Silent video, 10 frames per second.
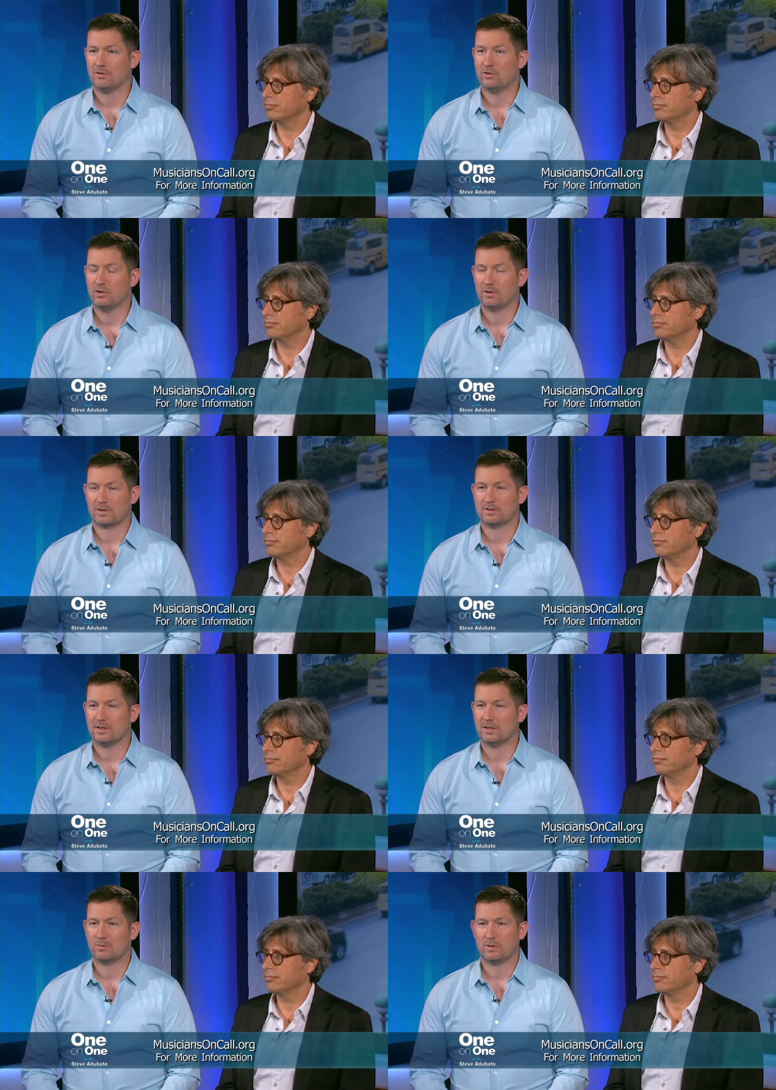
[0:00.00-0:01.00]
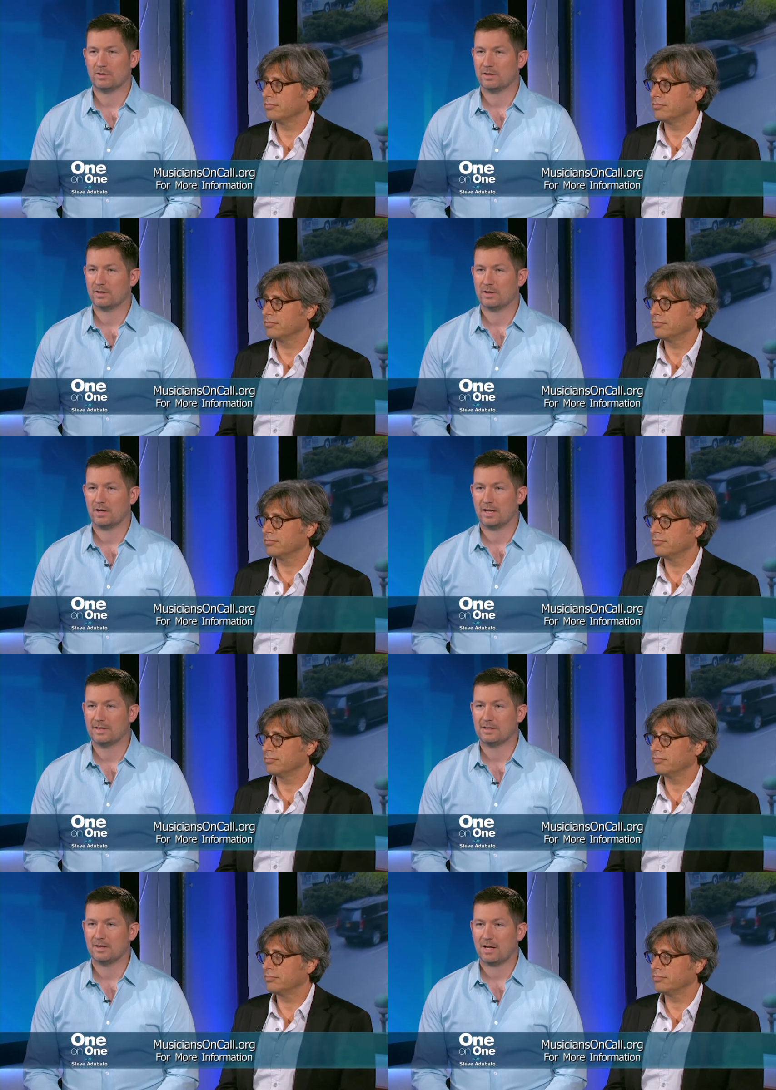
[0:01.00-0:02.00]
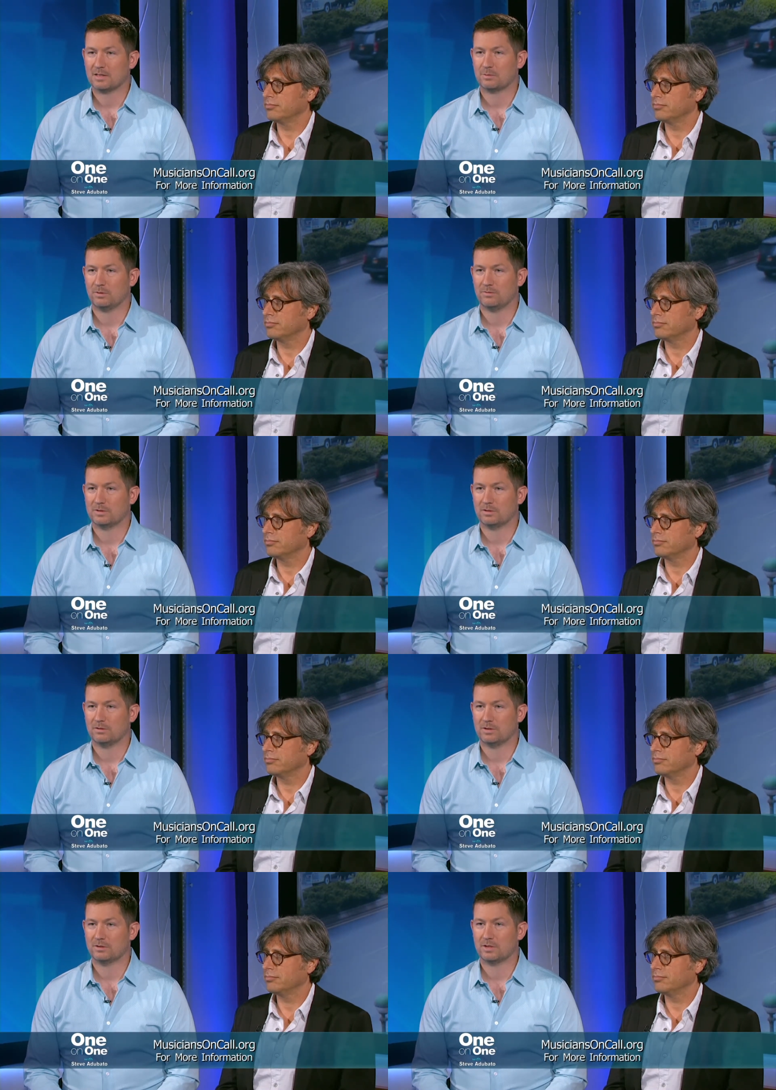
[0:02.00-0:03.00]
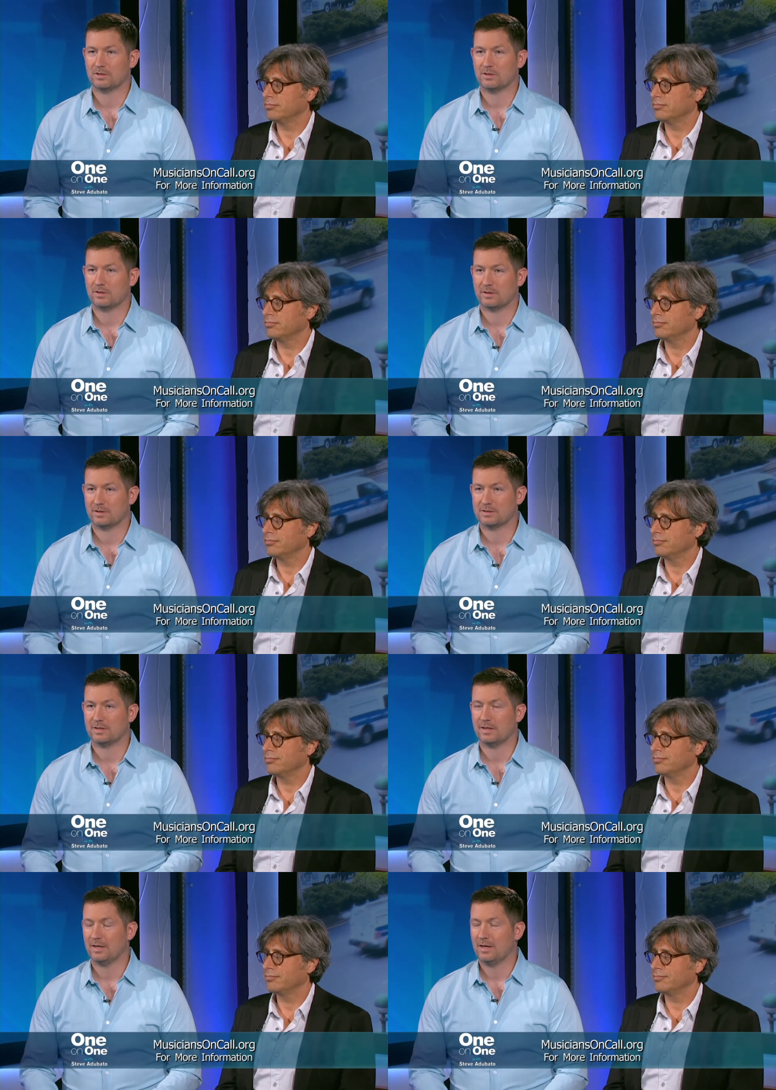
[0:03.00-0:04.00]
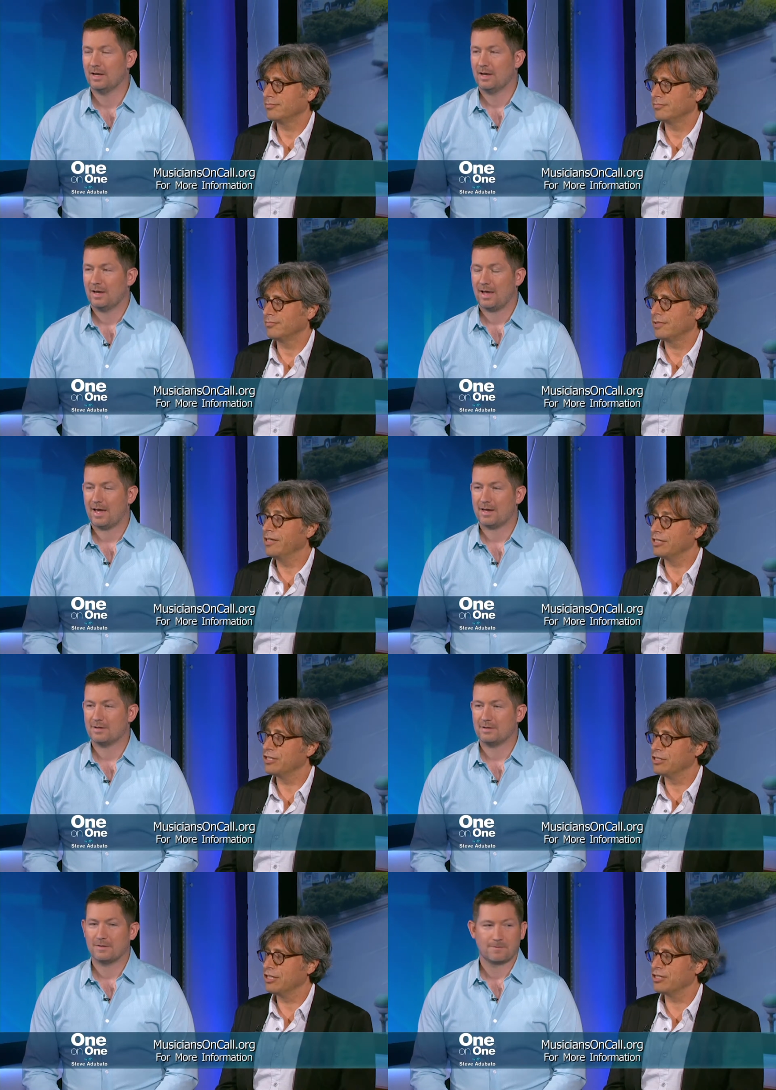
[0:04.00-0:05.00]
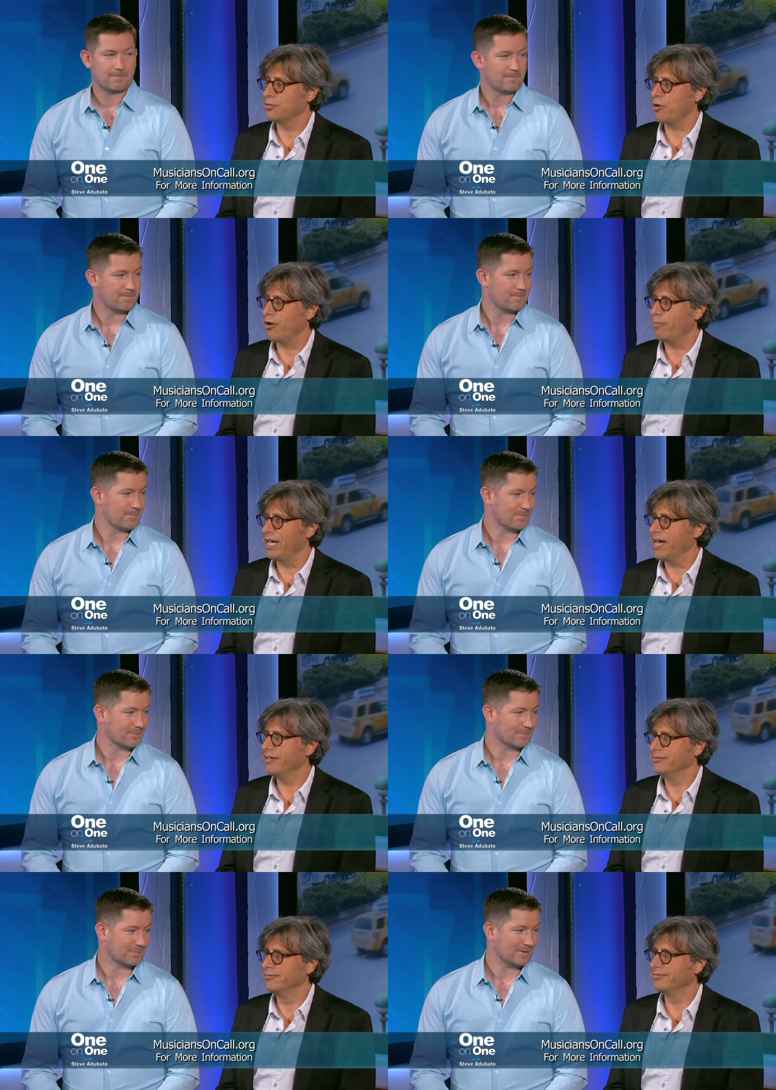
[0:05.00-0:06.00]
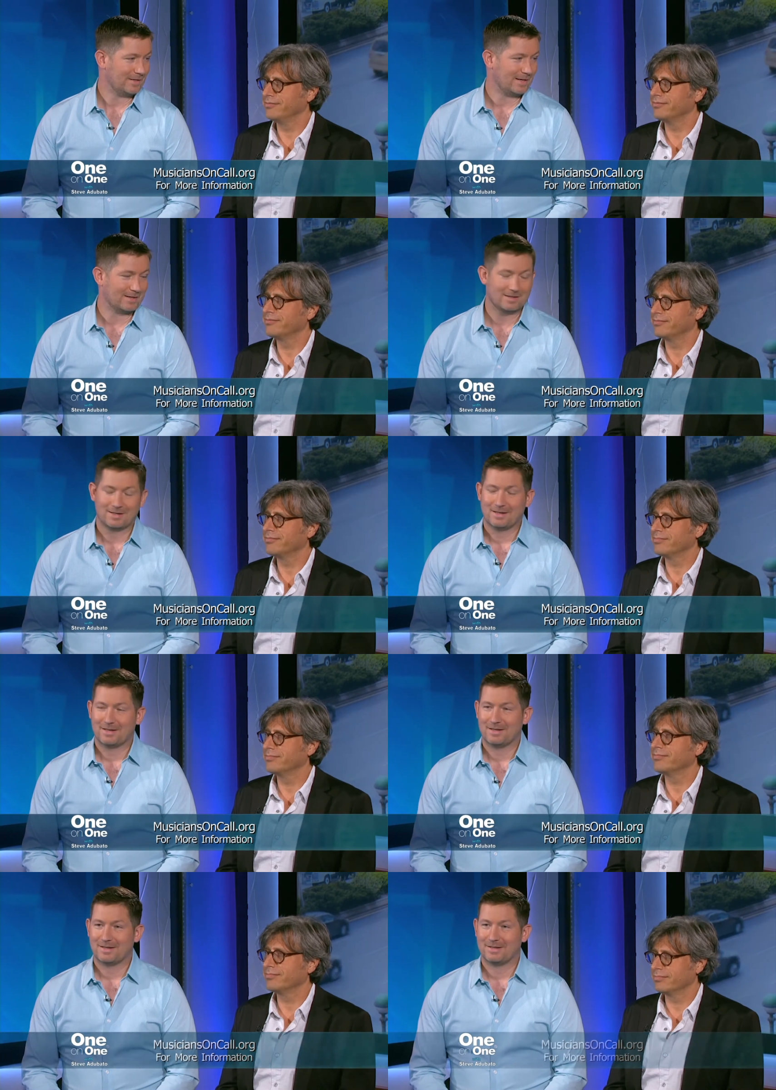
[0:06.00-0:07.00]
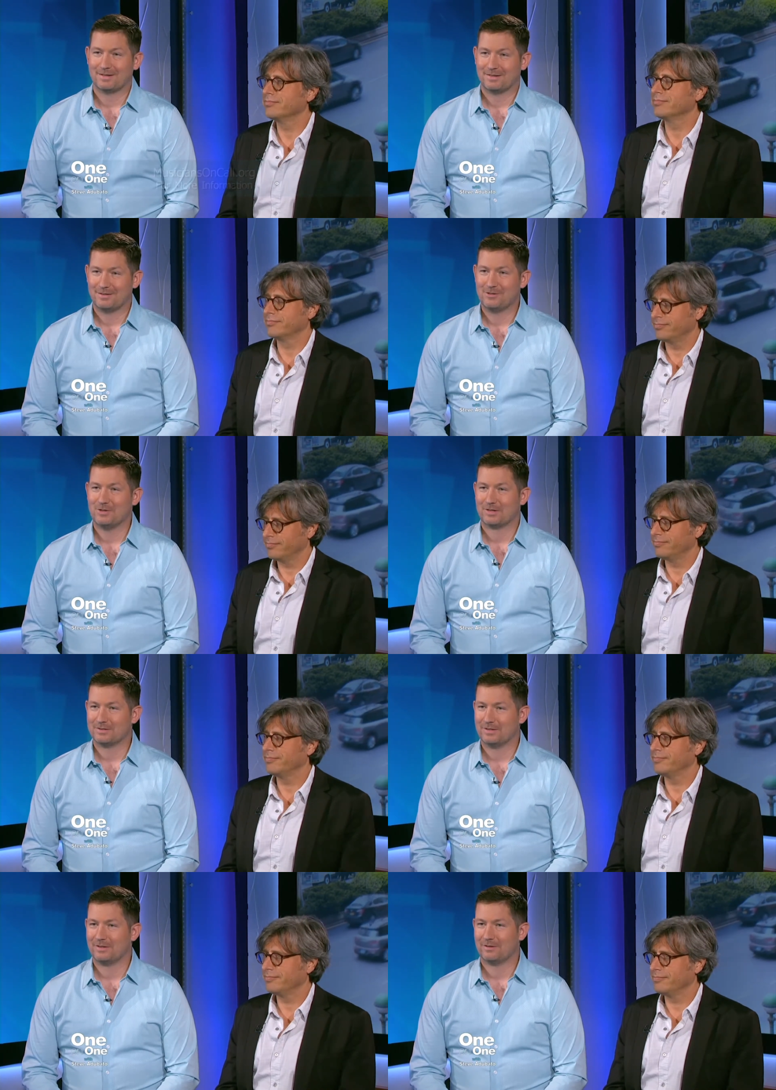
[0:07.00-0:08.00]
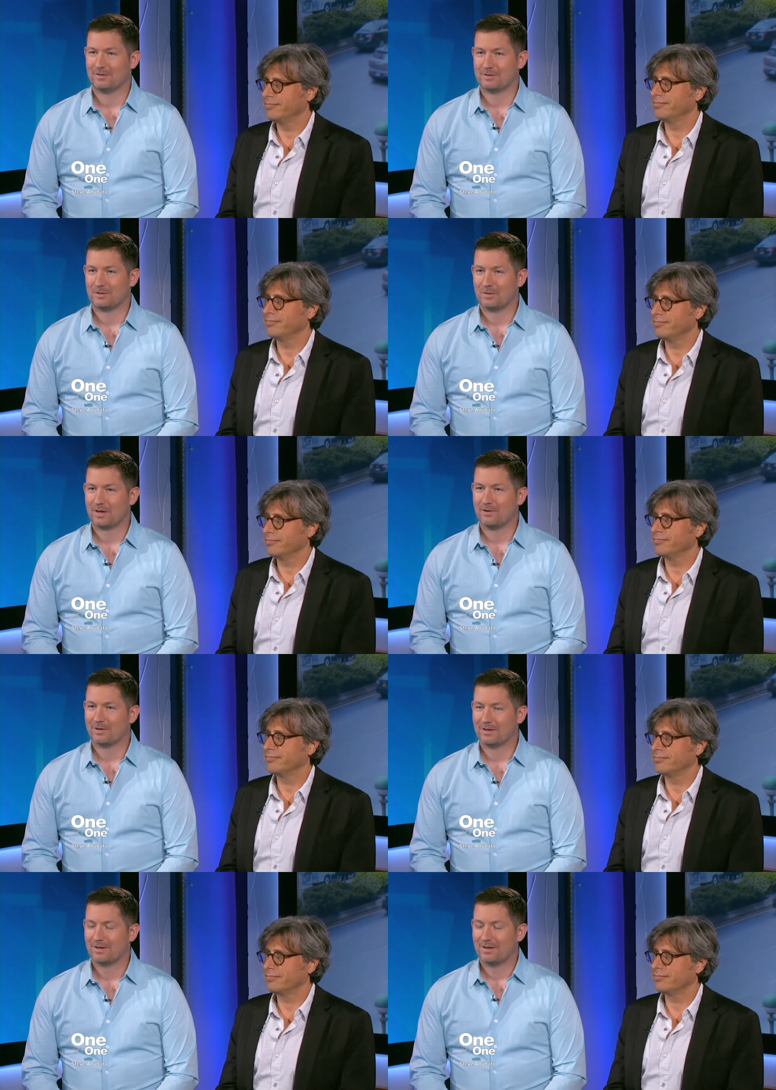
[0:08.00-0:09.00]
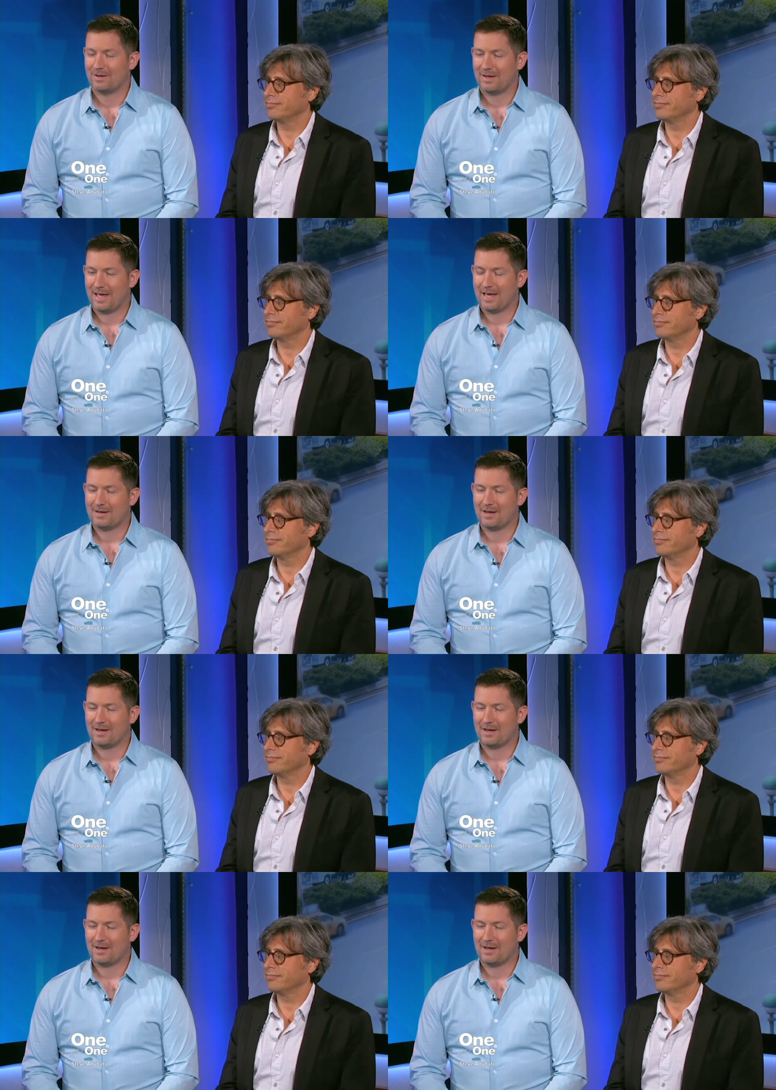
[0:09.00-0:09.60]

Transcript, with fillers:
Speaker 1: in New York City, we're in 18 hospital facilities just here in the city.
Speaker 2: And this is where it all began. Yeah. In New York City.
Speaker 1: In New York City, here at Sloan Kettering. And